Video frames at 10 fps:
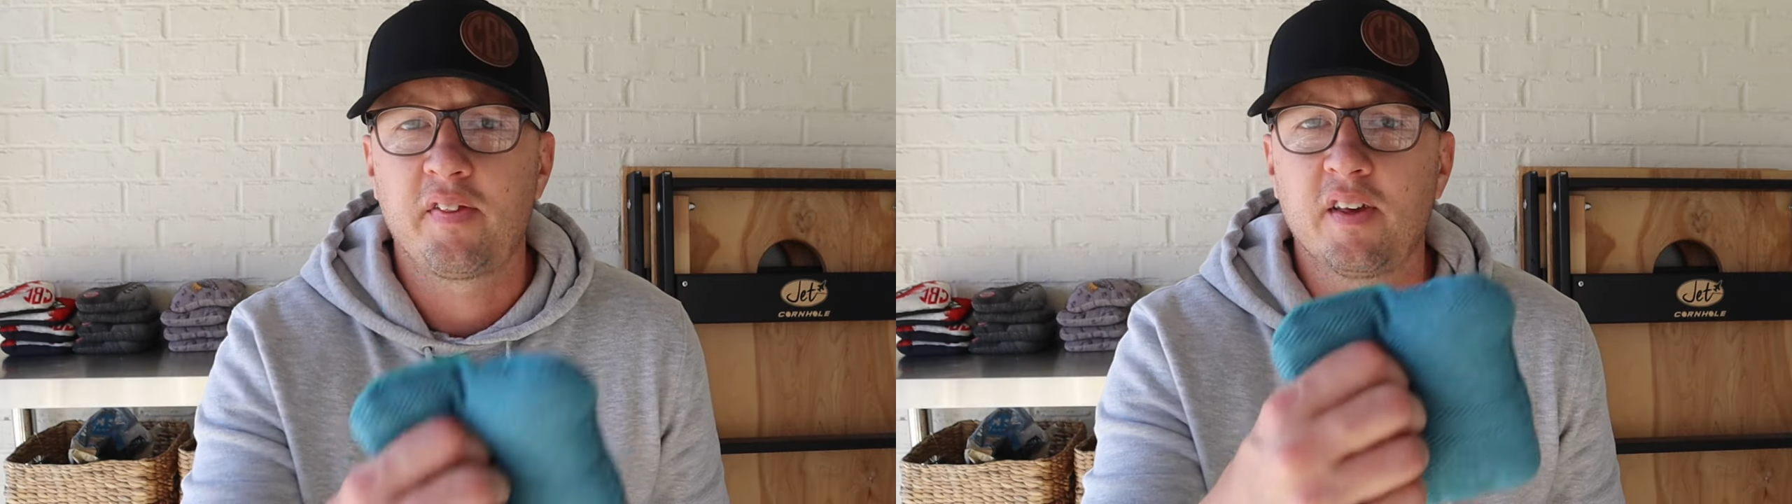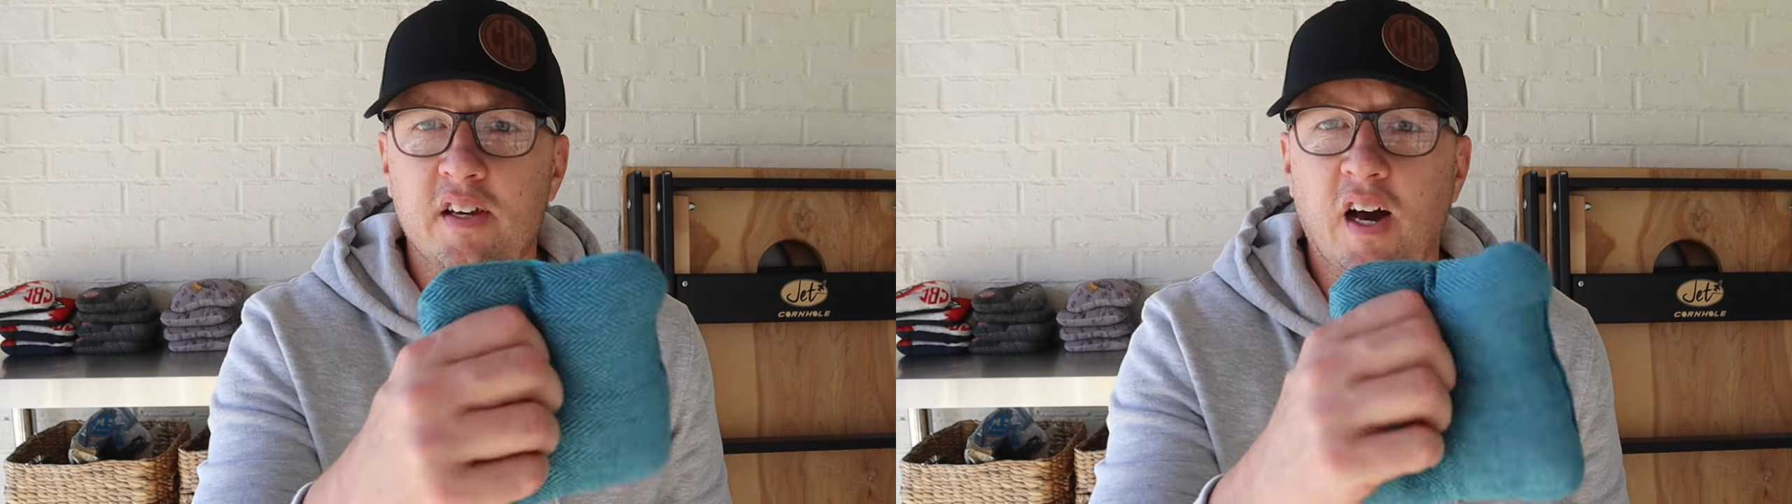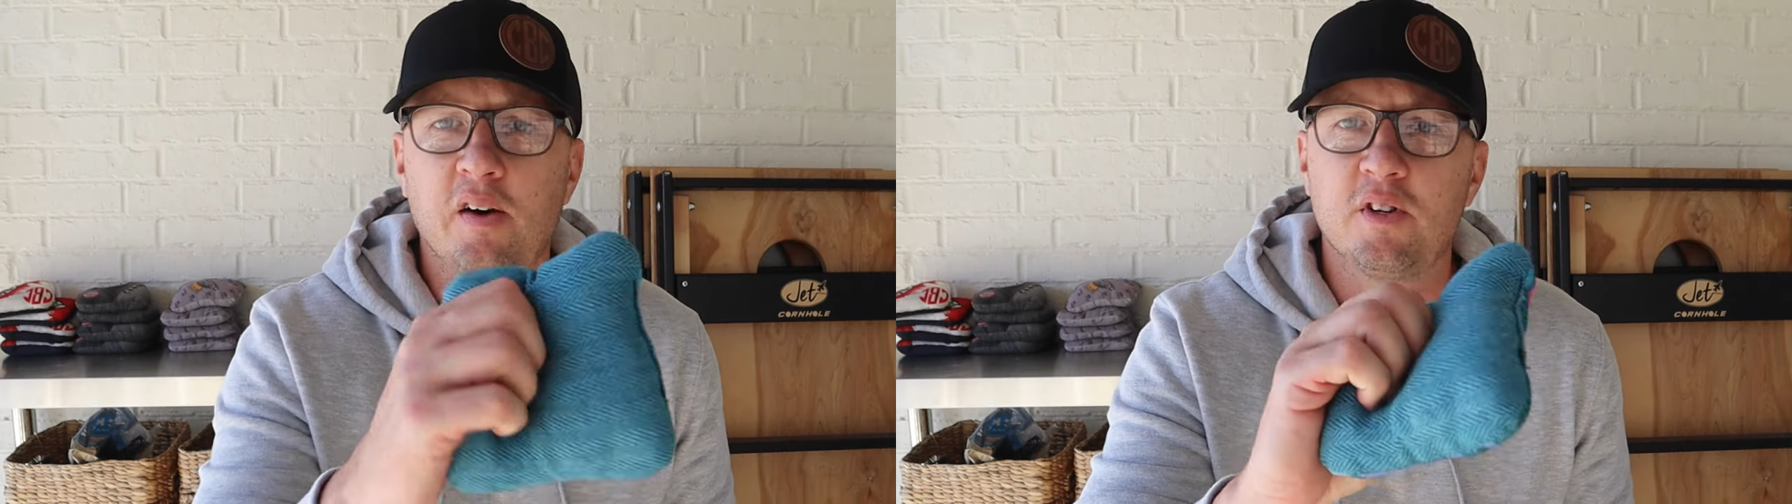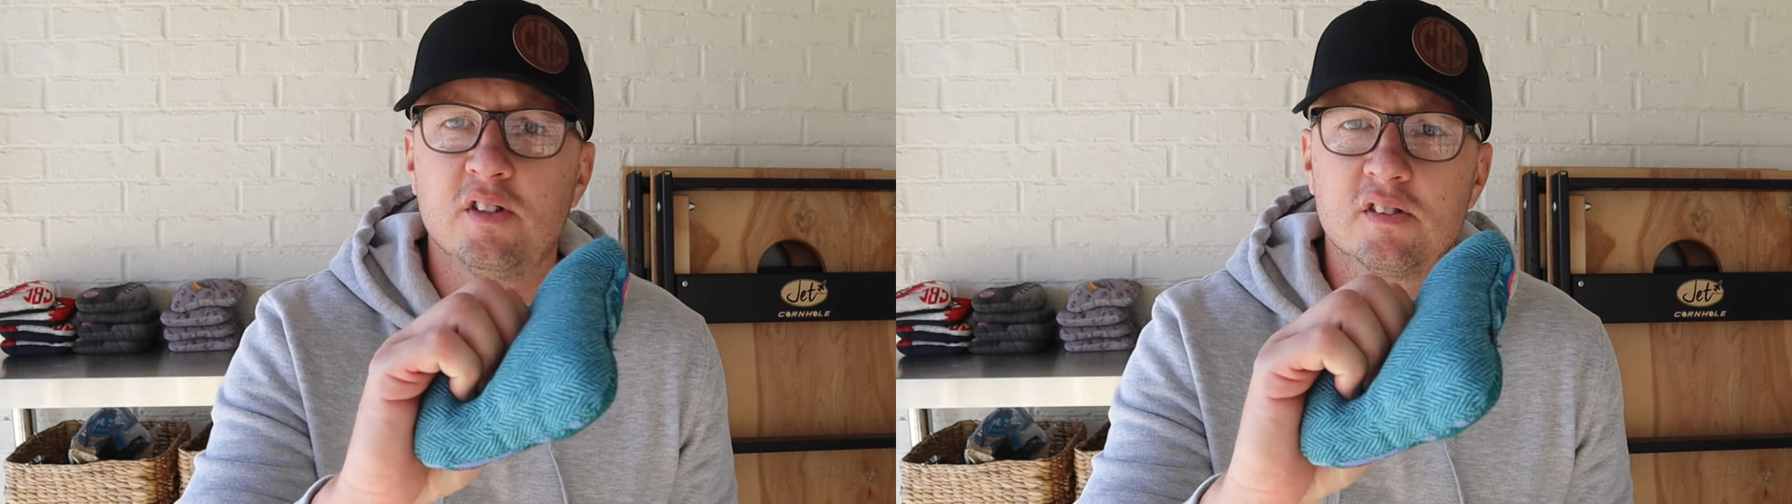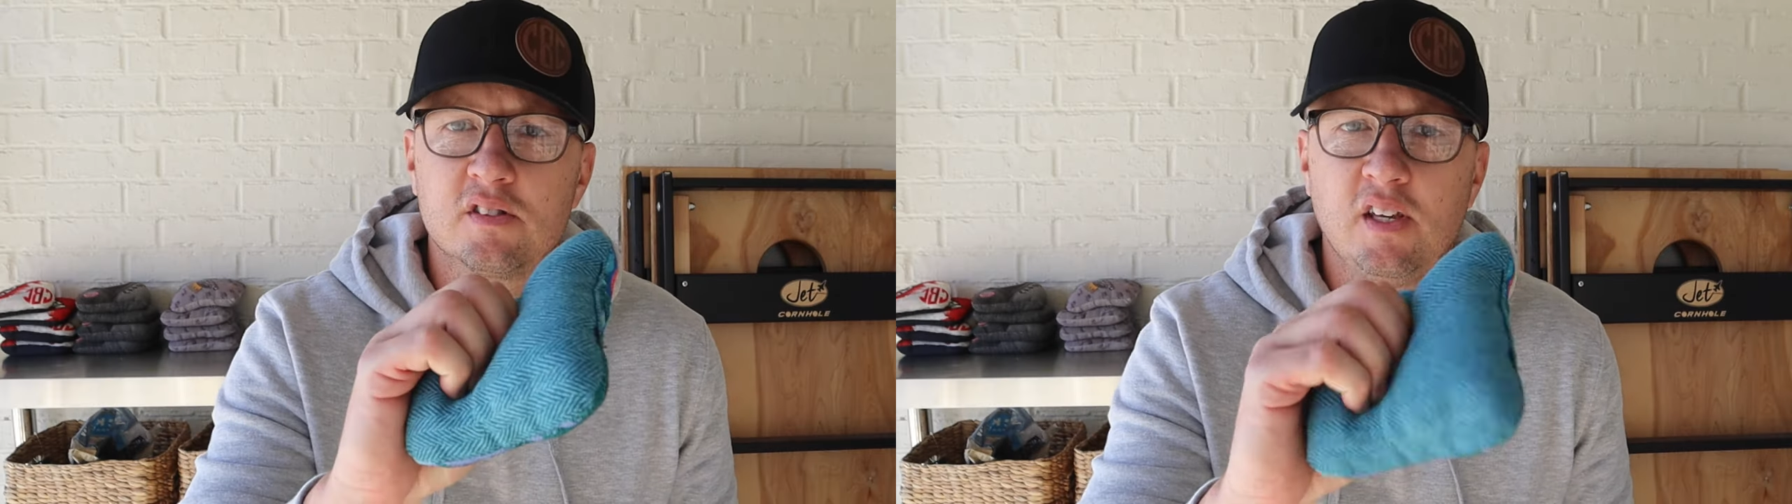I think
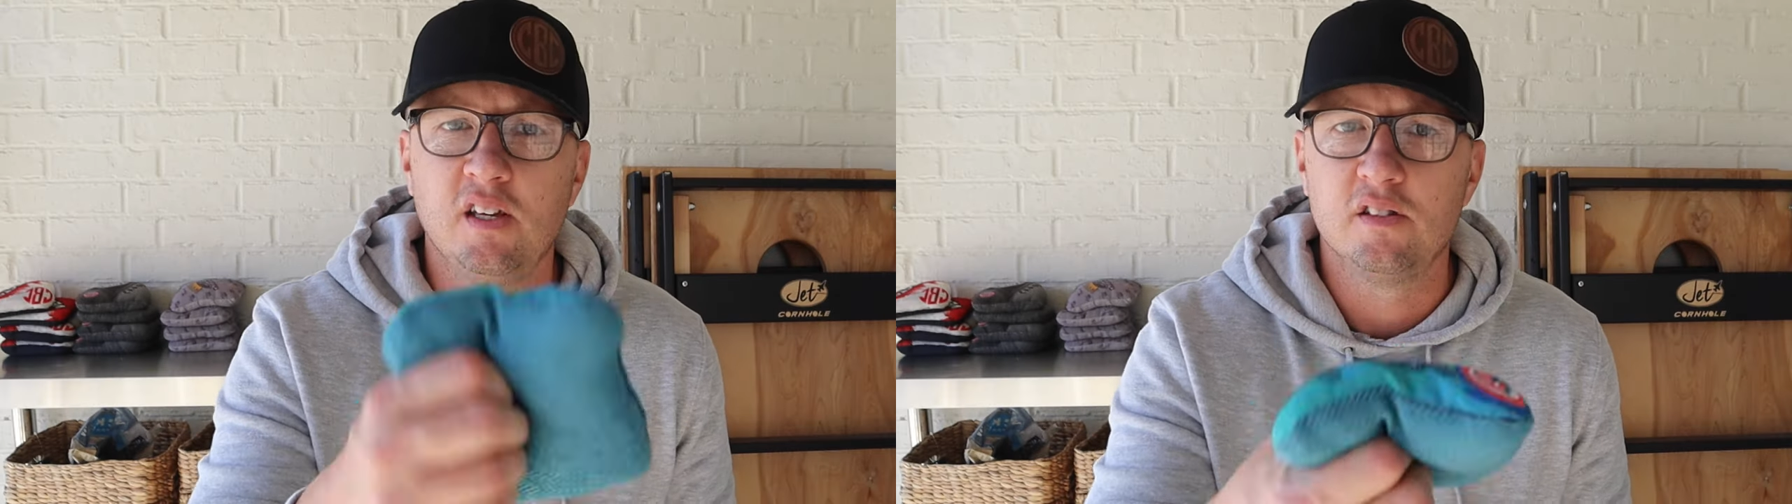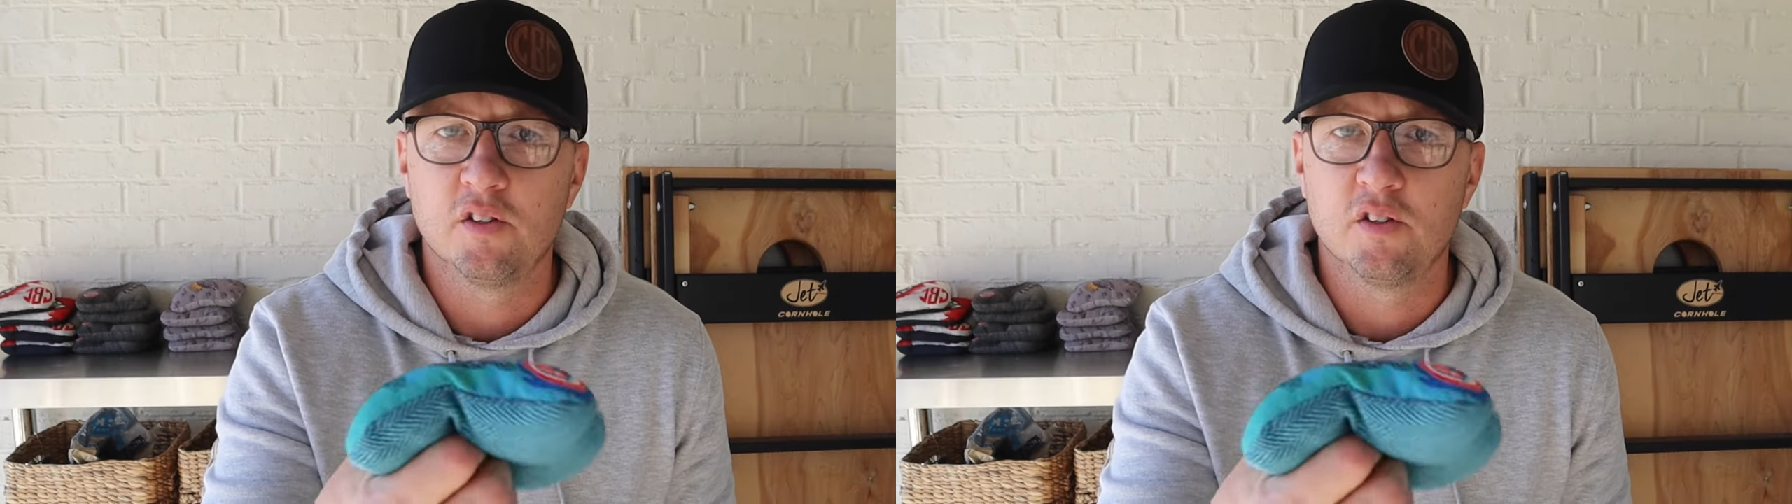confidence is key.